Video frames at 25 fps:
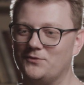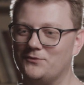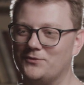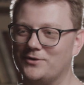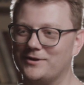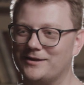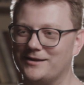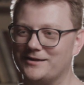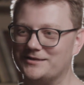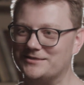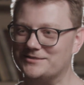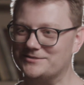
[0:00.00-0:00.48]

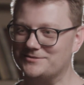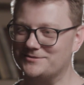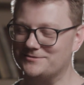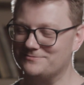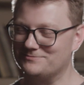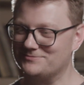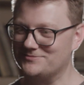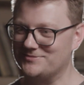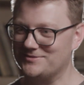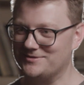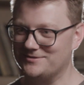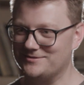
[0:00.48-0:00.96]

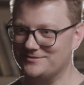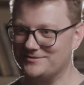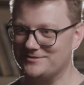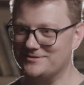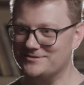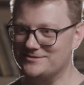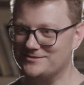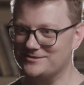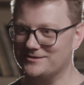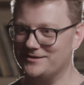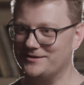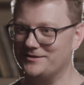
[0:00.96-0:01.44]
realize
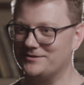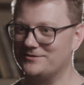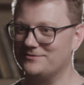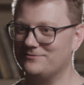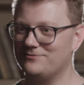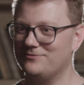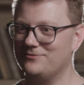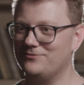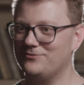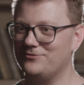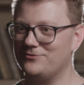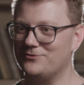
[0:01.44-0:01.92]
he's
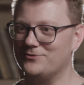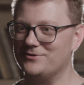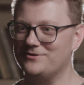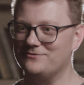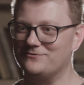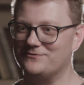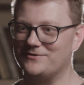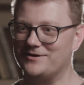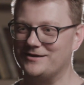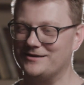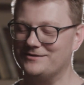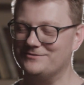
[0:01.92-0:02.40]
like
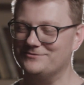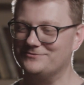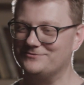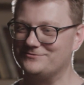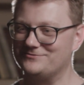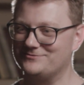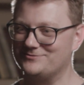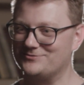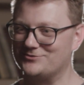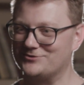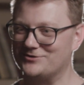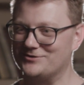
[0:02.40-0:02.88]

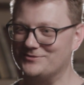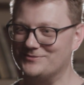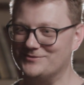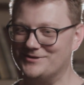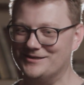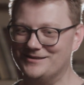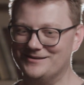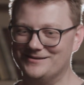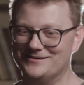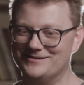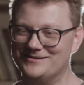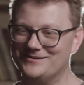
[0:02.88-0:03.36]
35
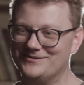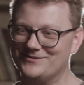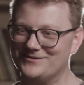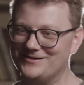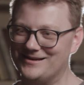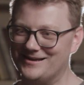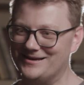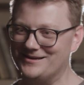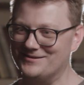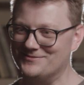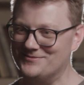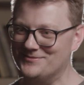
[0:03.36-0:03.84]

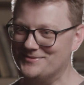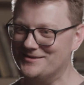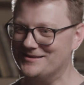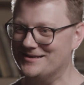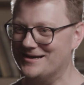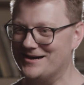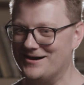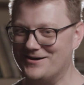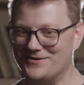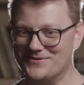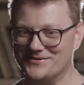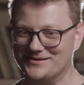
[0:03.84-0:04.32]
probably like
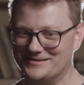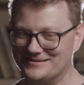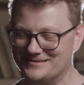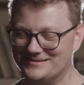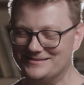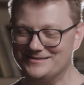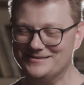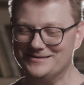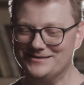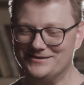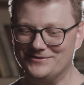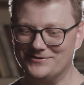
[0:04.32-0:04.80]
me now,
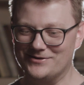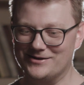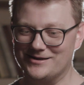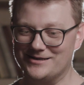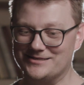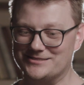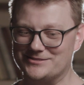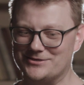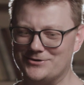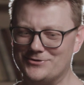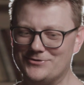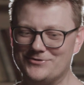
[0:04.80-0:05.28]
and
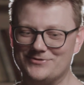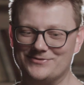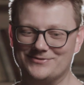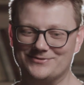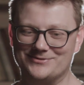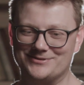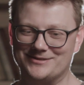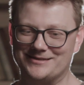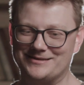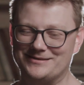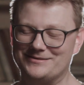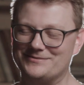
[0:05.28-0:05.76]
realize,
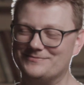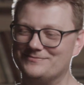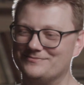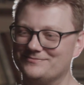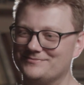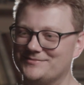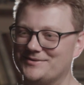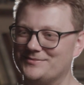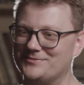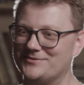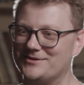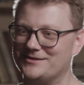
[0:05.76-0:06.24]
oh,
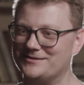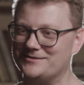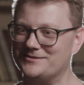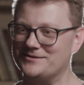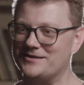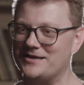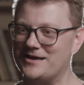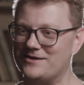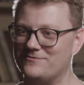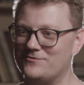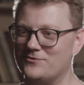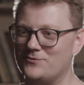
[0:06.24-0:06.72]
okay, maybe I
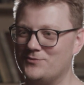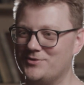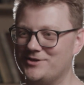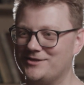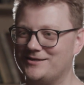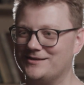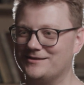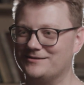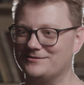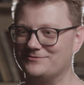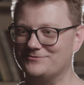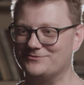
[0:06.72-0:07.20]
didn't have a
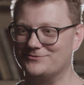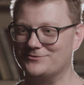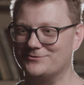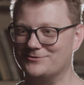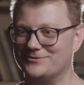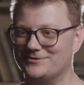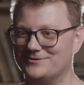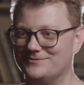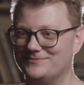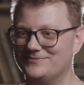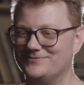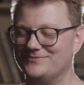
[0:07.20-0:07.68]
weekend
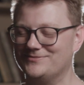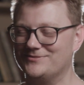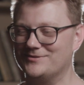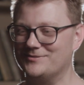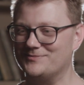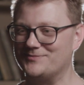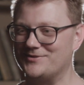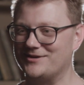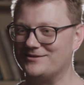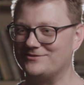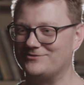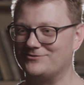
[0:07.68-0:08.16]
for
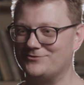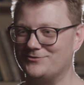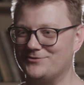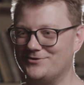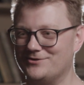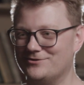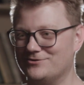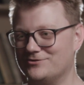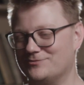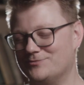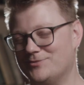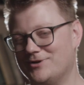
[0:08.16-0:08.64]
the past 2
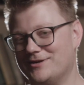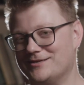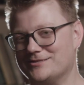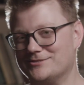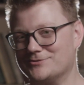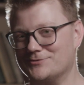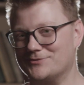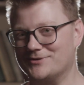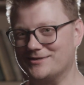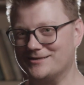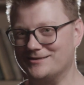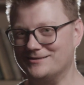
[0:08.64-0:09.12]
years, but
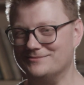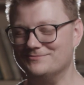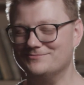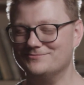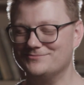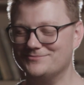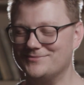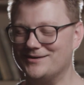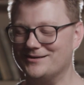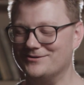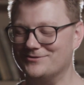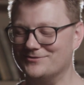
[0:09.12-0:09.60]
it's
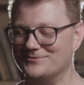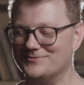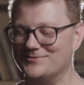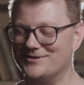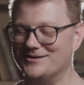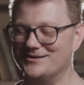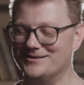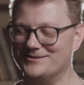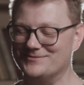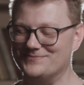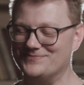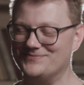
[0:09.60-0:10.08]
okay. I don't
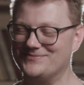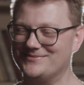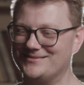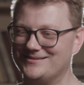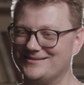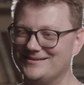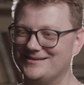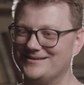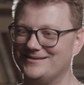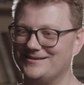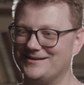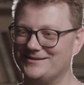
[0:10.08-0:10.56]
mind.
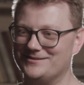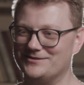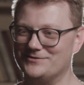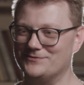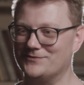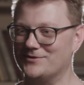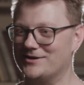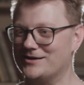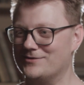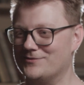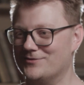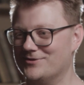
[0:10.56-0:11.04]
I
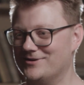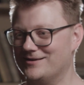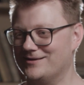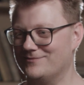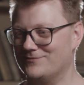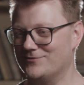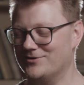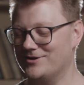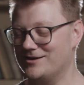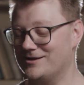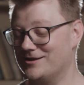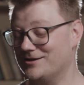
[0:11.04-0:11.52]
did what
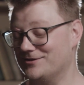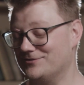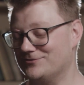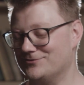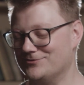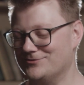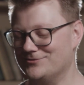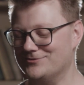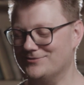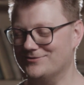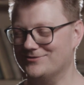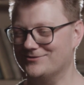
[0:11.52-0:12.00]
I
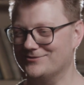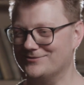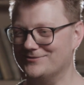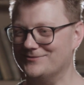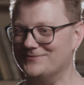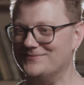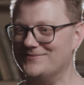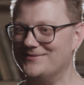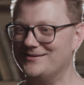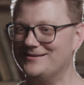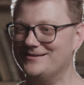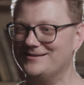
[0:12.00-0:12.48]
like to do.
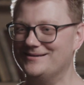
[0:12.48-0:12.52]
So,